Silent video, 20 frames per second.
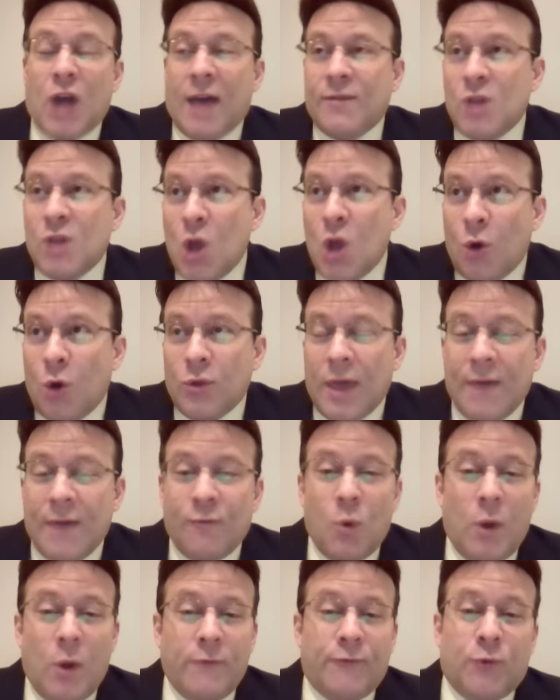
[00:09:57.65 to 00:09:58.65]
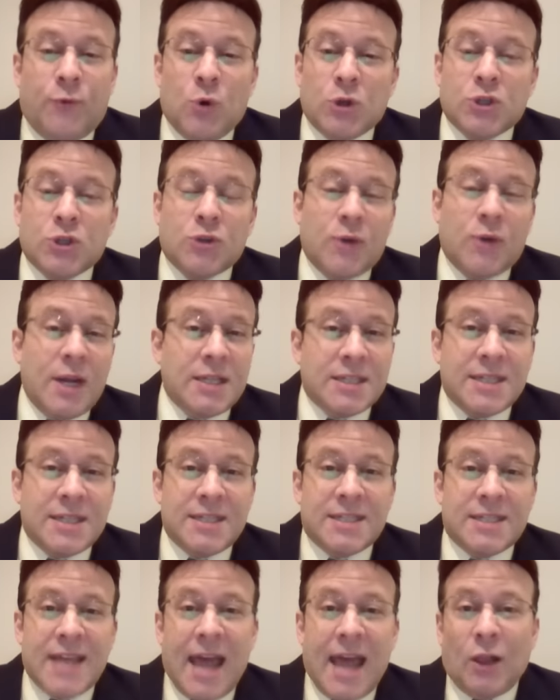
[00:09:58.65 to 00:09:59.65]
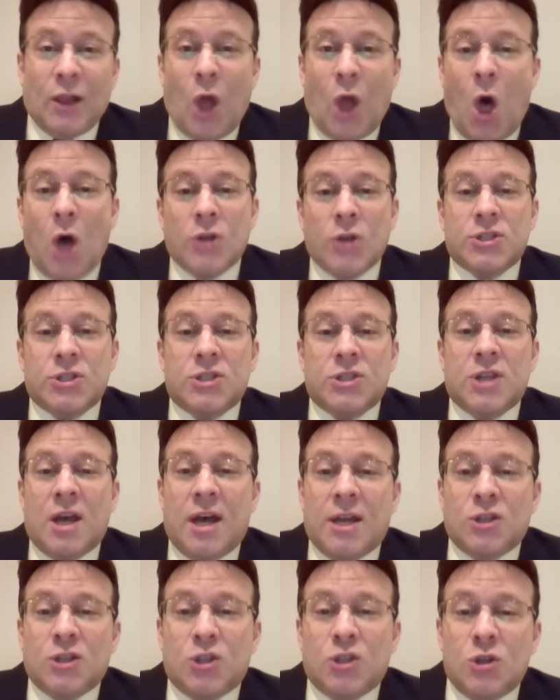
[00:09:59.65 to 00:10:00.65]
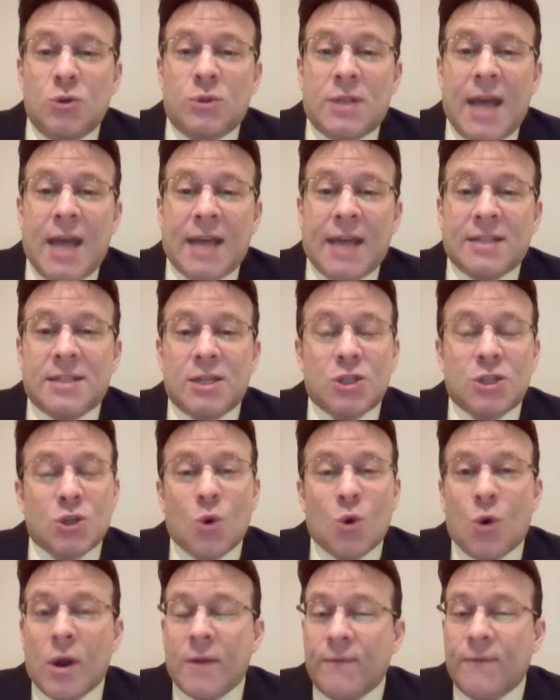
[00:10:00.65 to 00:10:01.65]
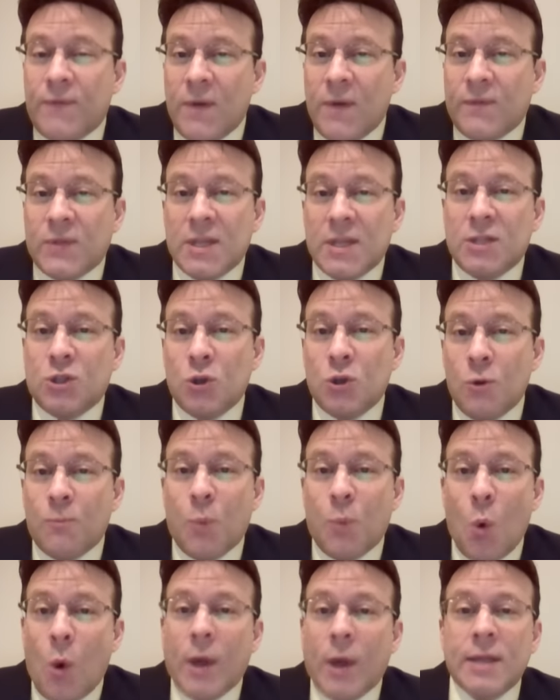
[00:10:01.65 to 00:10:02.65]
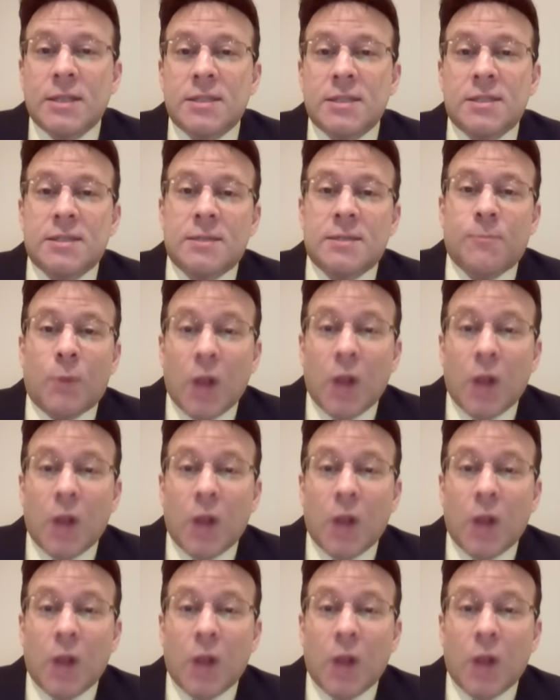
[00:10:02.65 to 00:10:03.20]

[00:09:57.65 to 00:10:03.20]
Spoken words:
I know they've won four straight since that loss to Texas, scoring 52 points